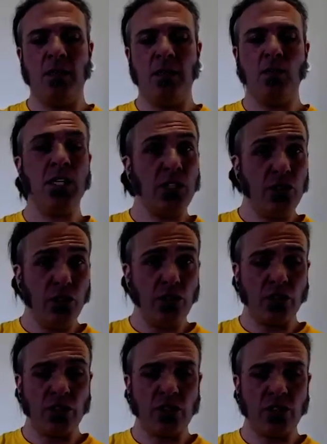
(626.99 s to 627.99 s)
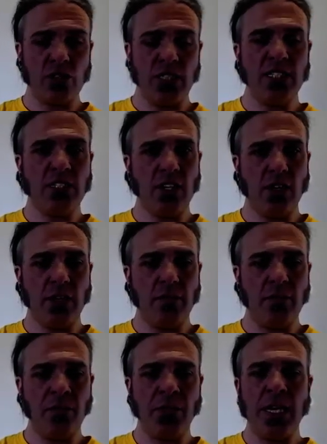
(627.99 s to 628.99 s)
what it does this time
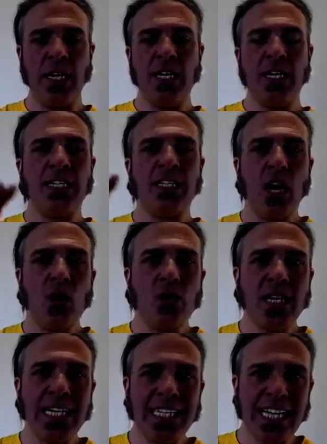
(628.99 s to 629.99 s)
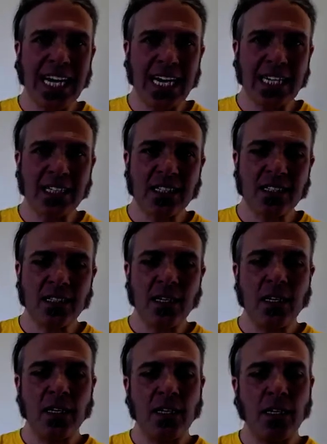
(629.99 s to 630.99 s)
is only attacks
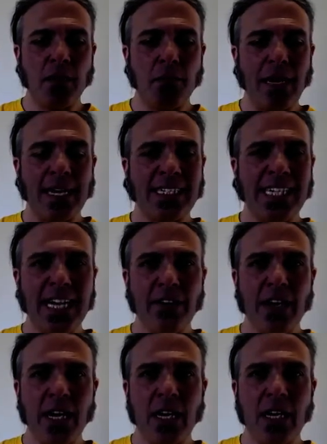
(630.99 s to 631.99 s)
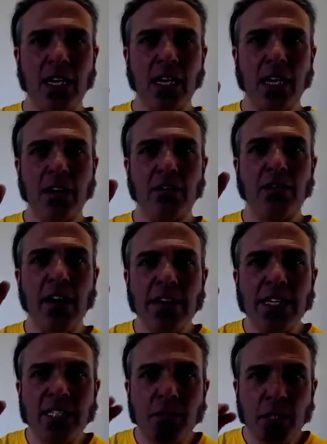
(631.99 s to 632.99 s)
bacteria very
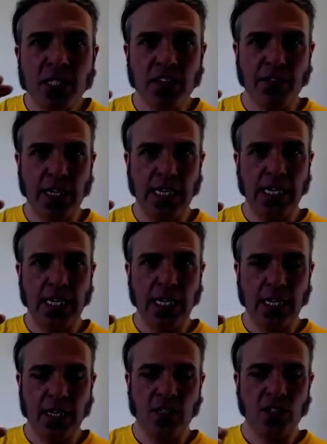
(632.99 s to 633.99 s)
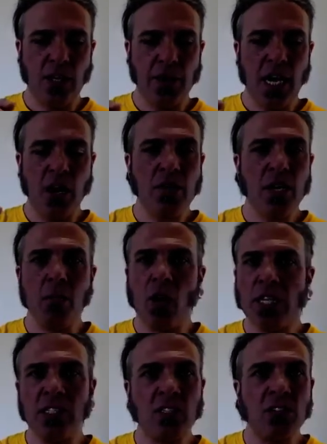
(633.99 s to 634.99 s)
specifically. So it only
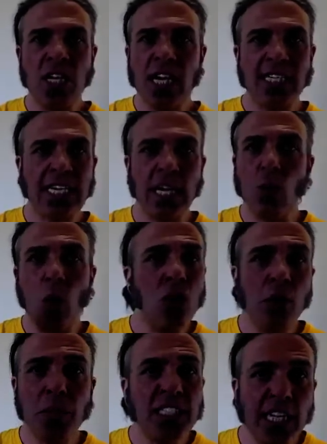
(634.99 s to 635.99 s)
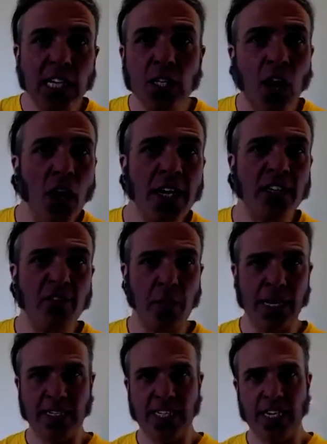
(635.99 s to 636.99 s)
might attack one particular kind of
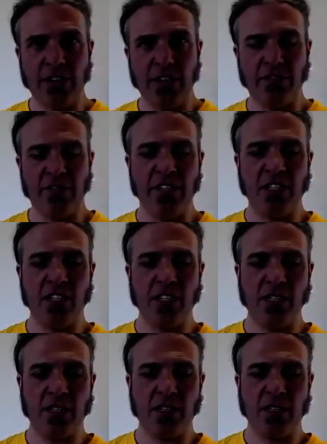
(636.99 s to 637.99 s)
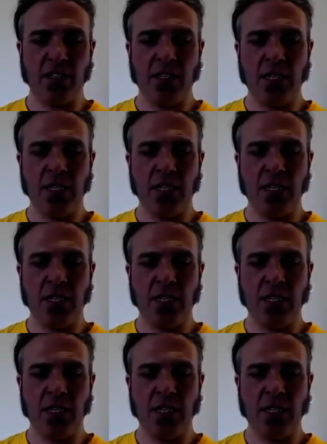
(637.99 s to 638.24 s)
bacteria, for instance.